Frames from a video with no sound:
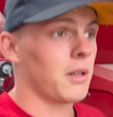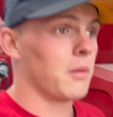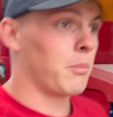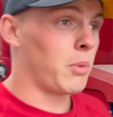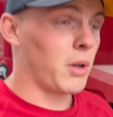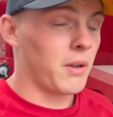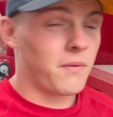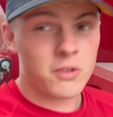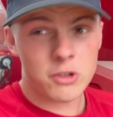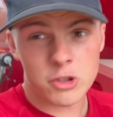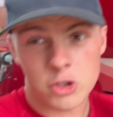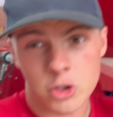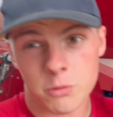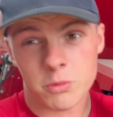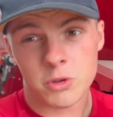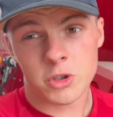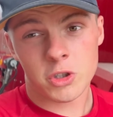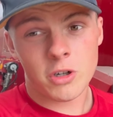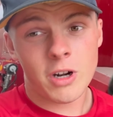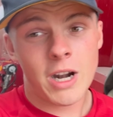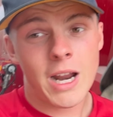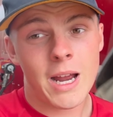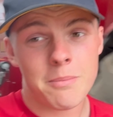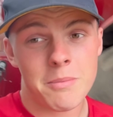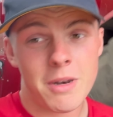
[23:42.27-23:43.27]
But if you
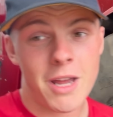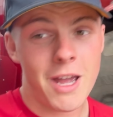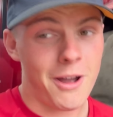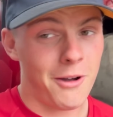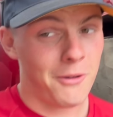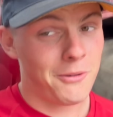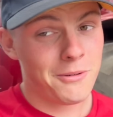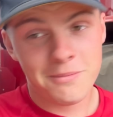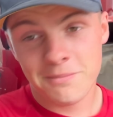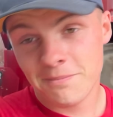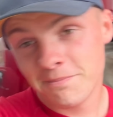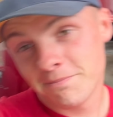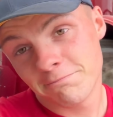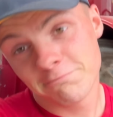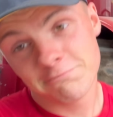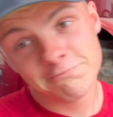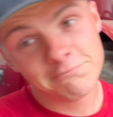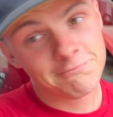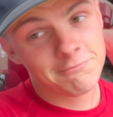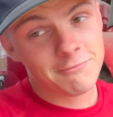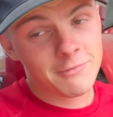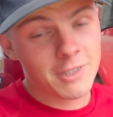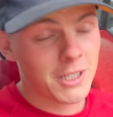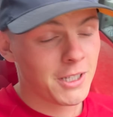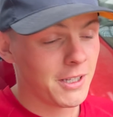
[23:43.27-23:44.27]
subscribe now,
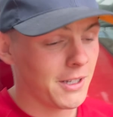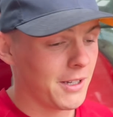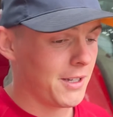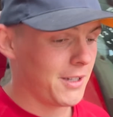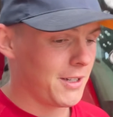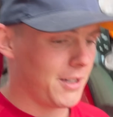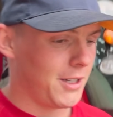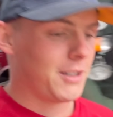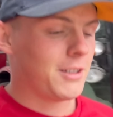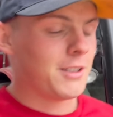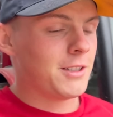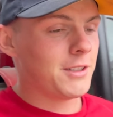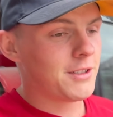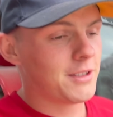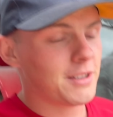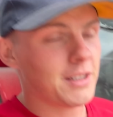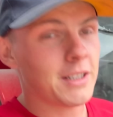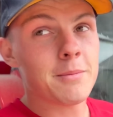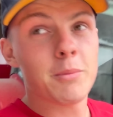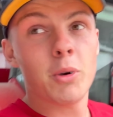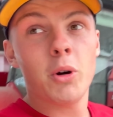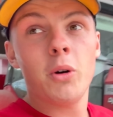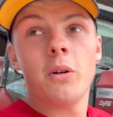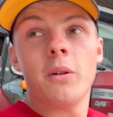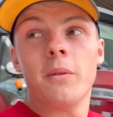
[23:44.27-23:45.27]
you'd see
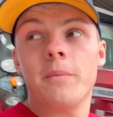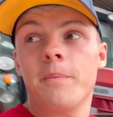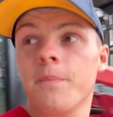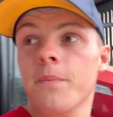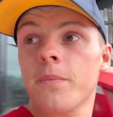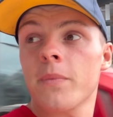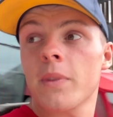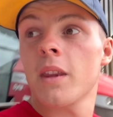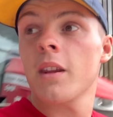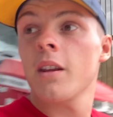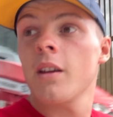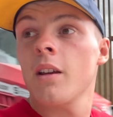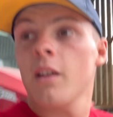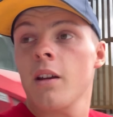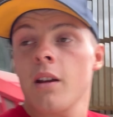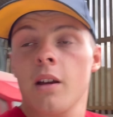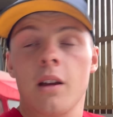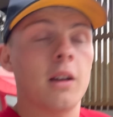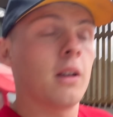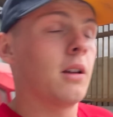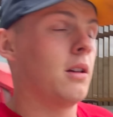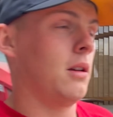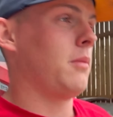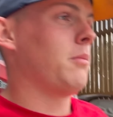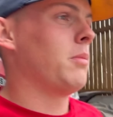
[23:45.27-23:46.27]
more.
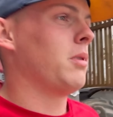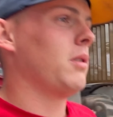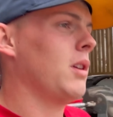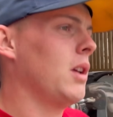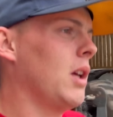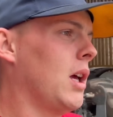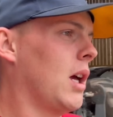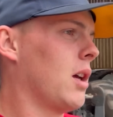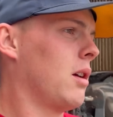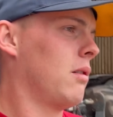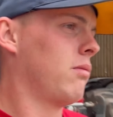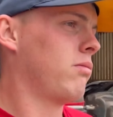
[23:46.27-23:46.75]
But yeah.